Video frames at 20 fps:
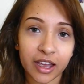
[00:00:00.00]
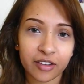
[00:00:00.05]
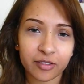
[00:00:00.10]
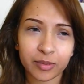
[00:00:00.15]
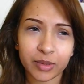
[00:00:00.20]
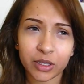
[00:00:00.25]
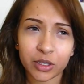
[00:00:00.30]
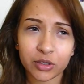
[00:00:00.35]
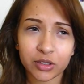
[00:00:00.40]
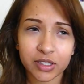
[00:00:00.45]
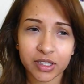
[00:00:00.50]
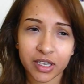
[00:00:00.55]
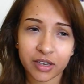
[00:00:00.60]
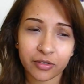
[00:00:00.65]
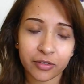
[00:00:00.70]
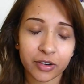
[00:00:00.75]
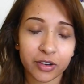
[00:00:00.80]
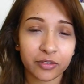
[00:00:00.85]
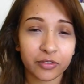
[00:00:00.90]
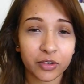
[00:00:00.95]
I've been using
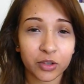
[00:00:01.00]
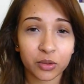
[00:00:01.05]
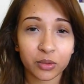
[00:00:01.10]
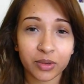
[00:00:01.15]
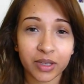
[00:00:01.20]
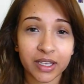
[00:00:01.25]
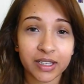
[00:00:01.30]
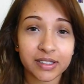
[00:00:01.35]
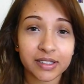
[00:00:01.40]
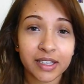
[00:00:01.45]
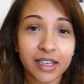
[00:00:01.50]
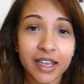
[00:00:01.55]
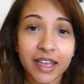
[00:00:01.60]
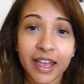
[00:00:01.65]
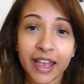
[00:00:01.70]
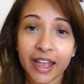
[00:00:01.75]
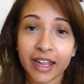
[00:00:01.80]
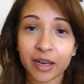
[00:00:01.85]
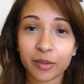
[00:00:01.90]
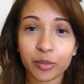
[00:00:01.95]
it for a few weeks,
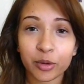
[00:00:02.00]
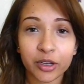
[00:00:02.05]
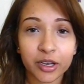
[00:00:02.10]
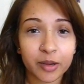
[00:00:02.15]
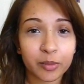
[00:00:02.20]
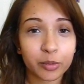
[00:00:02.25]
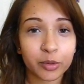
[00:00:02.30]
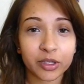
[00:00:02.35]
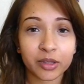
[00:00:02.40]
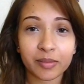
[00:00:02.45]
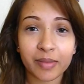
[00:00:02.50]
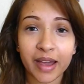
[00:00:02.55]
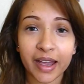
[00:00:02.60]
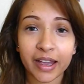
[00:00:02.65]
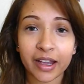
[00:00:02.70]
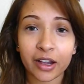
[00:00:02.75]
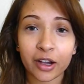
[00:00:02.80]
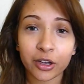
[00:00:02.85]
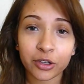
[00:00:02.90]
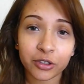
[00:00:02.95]
and it put up with
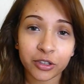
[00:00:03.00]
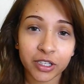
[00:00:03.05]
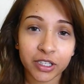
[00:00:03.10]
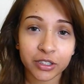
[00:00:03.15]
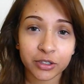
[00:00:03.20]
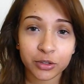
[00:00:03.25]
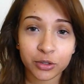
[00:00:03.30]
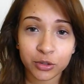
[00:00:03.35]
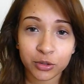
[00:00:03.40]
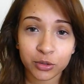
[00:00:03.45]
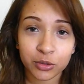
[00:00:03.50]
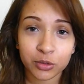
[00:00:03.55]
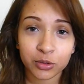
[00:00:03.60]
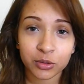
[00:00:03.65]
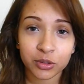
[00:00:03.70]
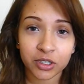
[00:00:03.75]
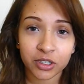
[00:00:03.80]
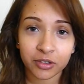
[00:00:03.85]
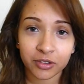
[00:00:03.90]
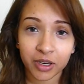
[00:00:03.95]
my
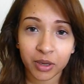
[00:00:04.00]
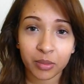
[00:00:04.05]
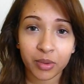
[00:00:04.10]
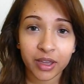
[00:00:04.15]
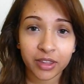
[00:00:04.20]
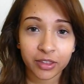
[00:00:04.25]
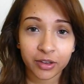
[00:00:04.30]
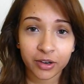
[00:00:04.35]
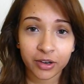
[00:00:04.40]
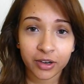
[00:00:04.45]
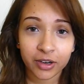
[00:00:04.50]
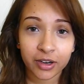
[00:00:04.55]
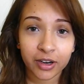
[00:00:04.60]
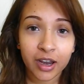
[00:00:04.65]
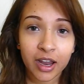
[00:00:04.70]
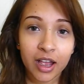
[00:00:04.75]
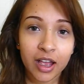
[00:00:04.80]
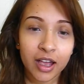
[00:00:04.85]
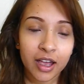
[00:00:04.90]
102-degree weather,